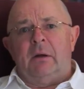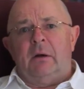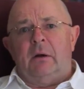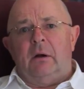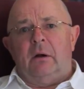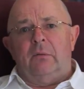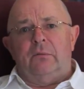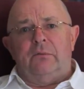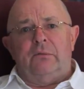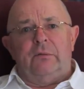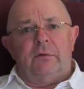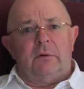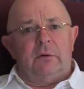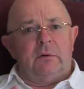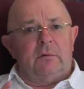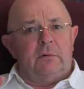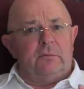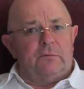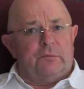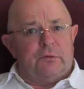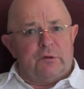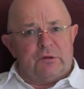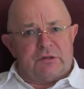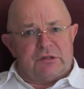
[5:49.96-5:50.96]
of
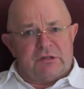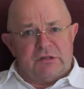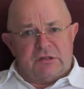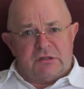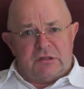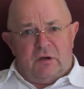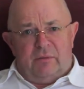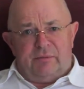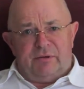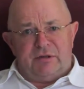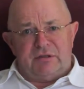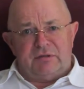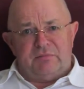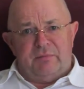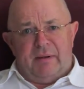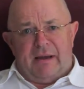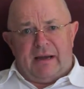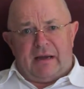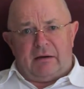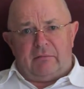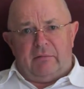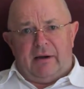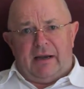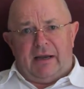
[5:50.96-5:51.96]
Fuchs's communist
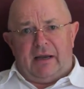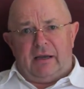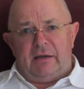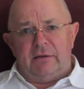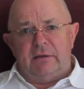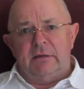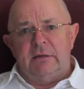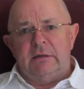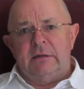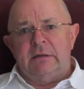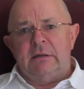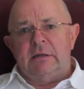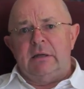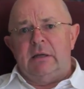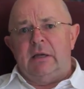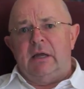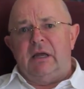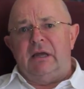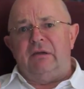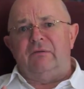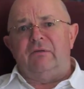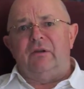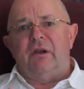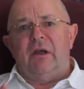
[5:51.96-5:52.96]
background,
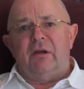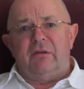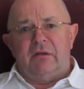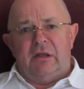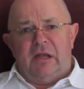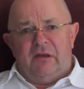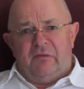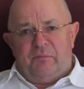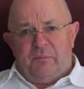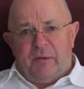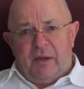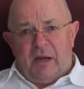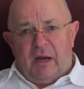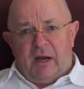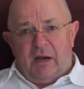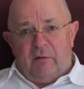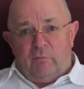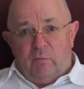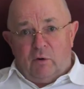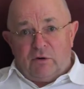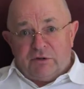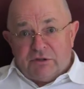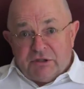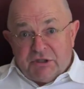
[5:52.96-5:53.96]
even though the FBI
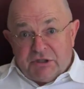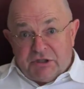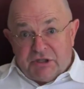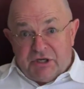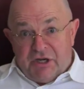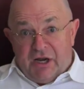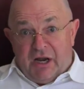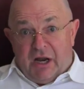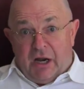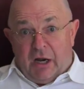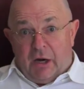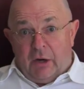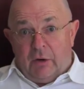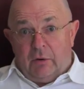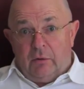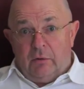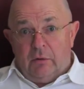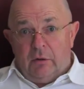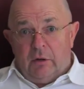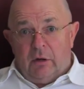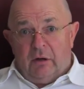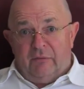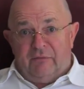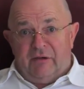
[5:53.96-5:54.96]
wanted to know
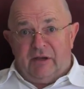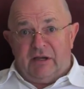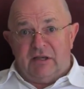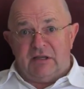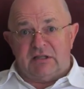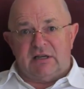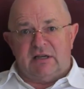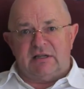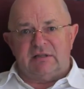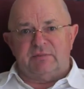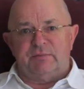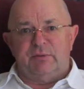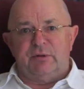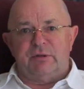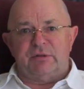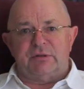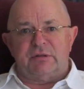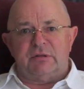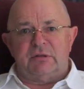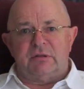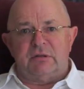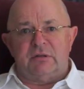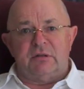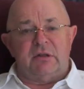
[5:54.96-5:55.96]
of any such
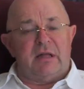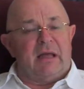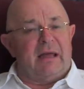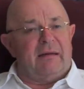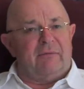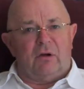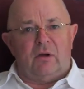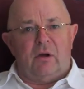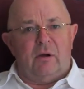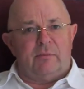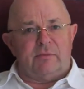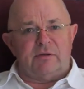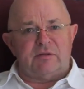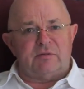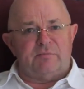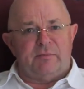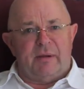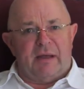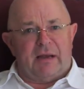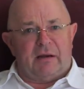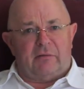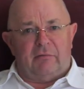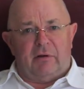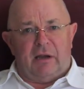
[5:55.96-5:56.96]
person. Do they have a communist
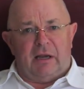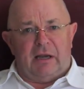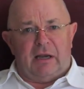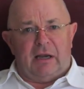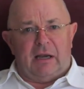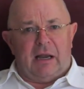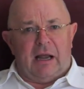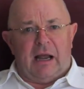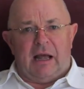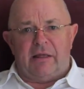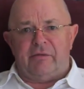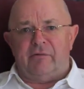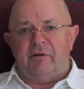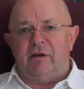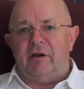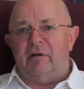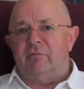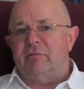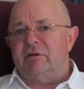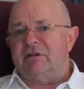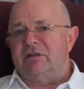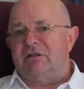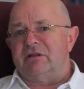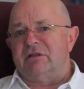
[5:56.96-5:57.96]
background? Are there any
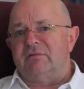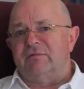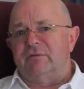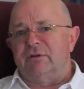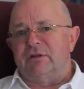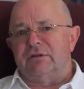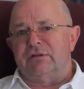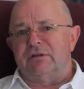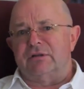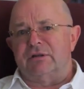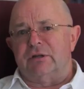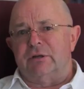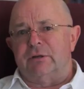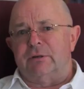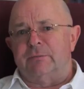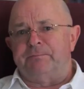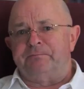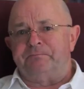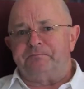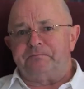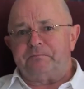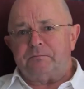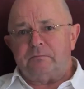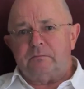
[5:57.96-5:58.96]
reasons for concern?
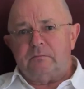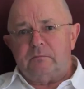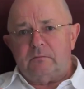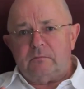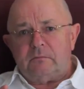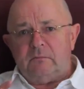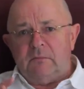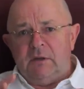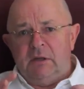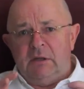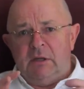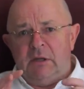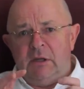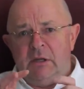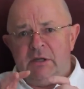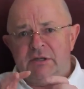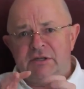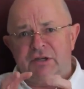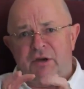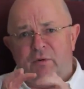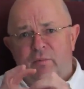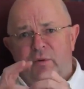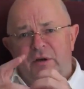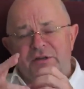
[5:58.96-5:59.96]

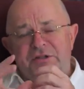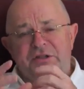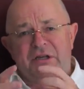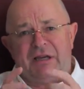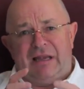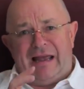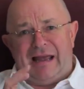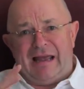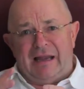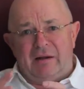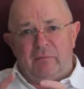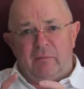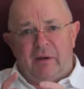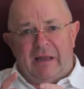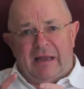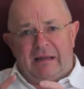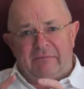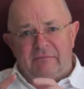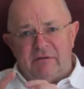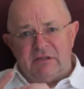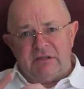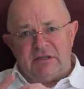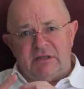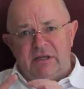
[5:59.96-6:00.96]
So once again, we
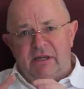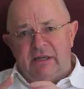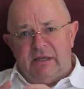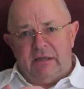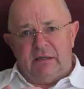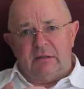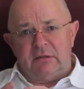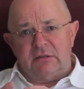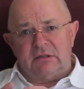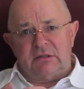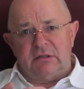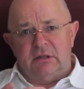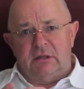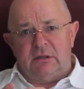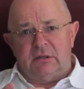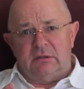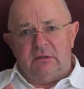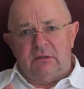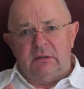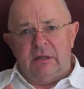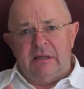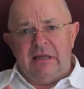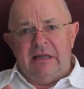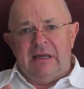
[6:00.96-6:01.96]
have this neat little
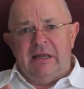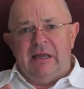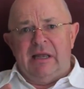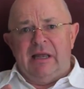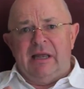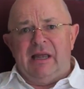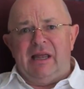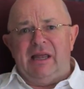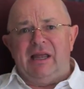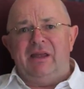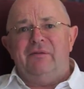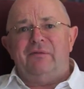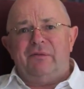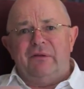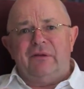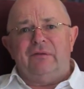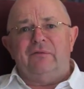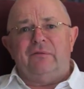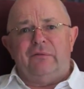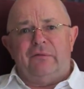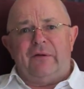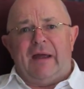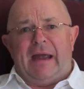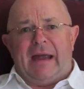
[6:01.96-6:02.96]
circle. If
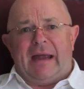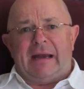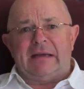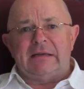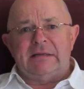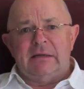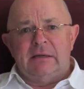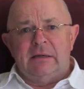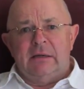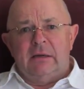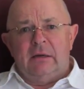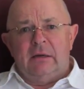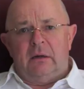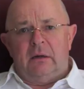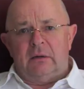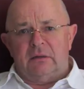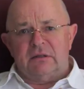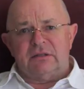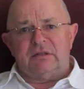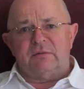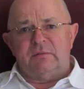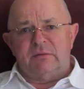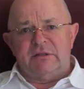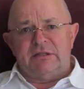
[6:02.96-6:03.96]
in fact
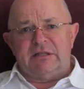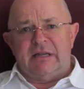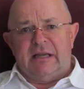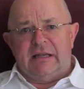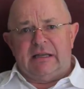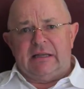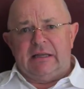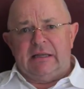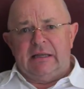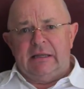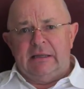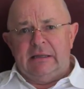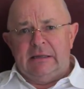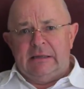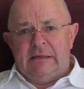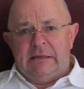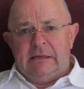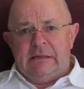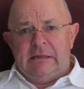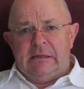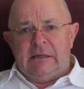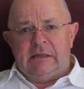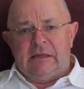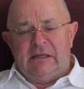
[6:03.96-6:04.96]
Hollis was Ellie,
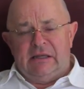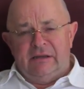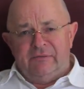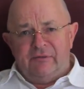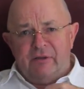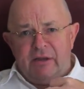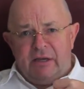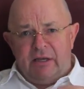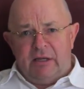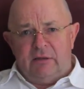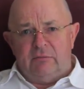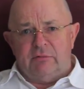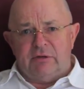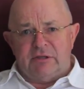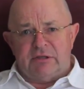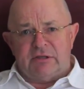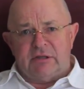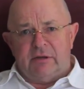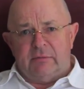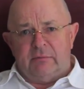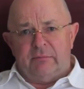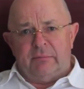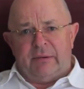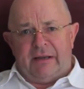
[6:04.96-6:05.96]
given that he
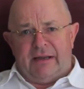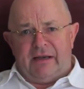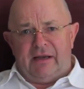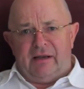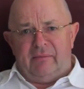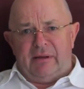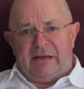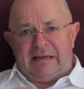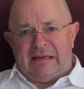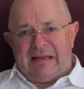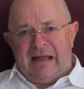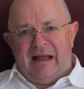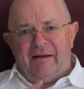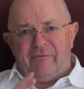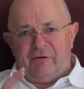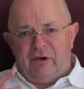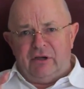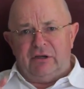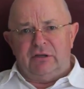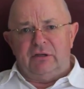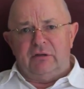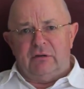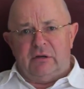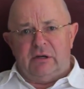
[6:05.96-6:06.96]
was at Blenheim and
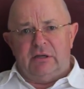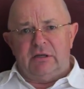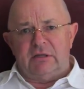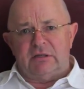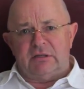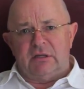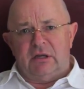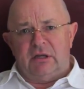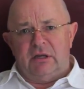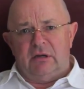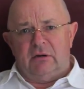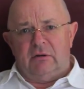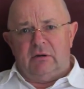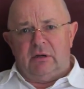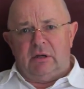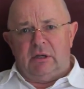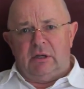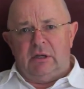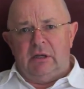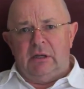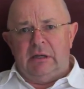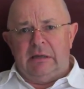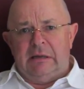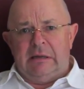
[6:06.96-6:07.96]
covering nuclear
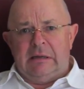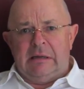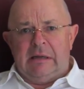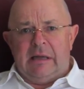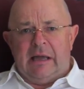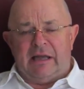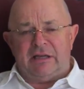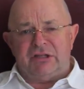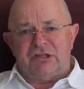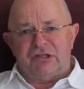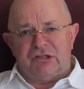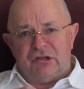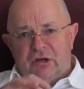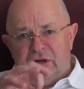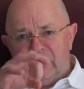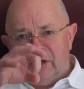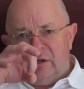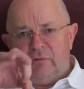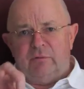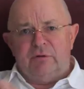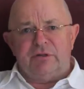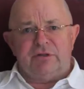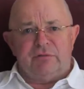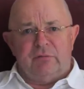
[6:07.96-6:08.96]
security, and
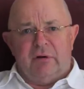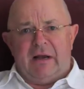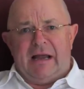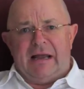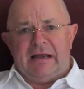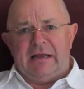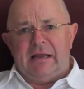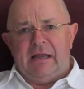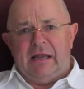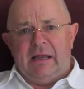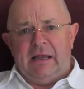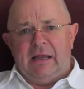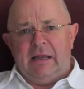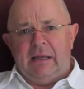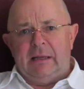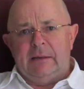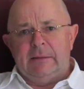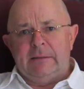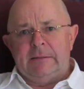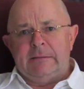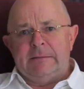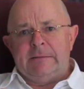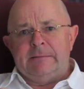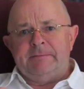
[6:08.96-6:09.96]
Sonia was right there,
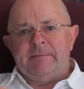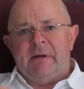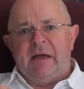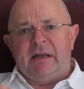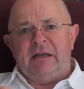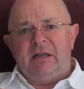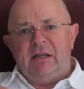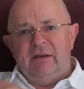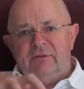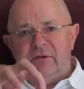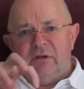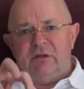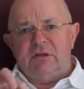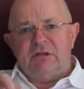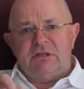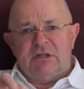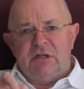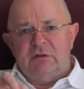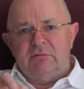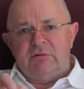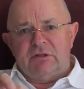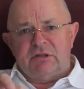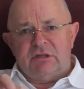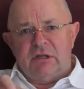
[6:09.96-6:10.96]
and given that
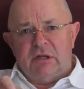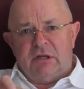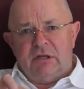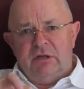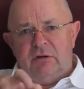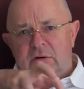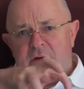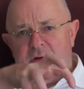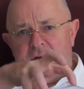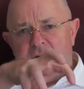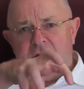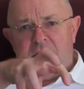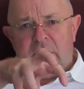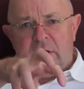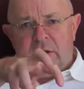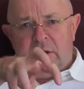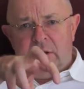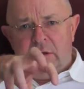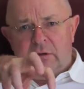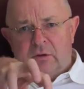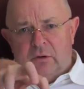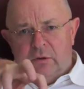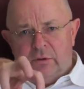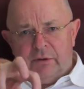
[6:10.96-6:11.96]
she was the
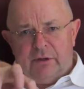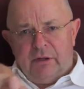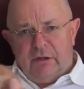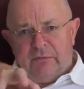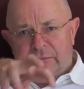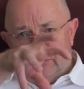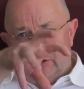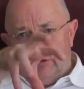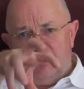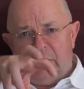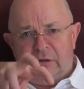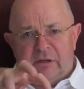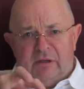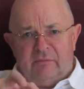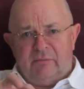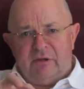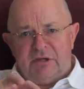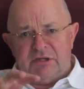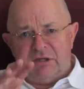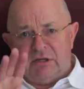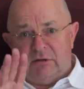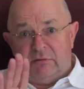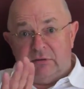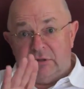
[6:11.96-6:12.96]
courier for nuclear
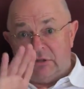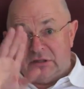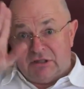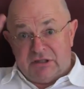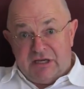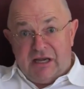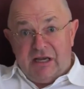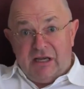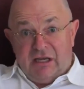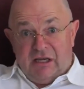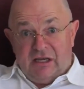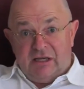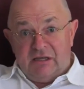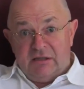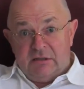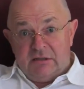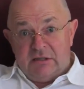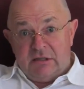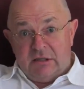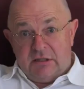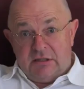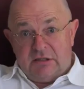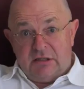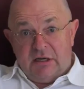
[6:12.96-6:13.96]
material, sending it
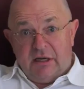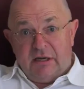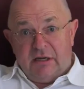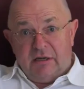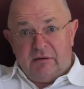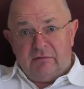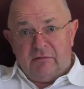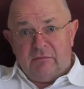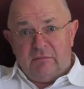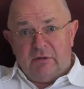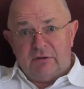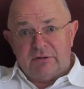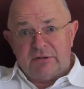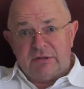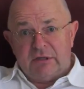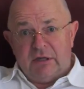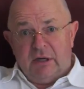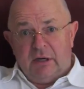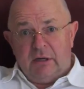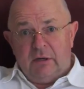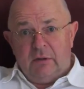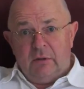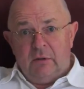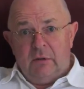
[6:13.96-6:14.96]
to the JO in
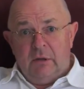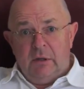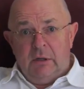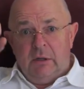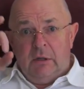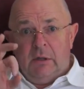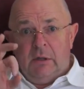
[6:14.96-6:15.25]
Moscow,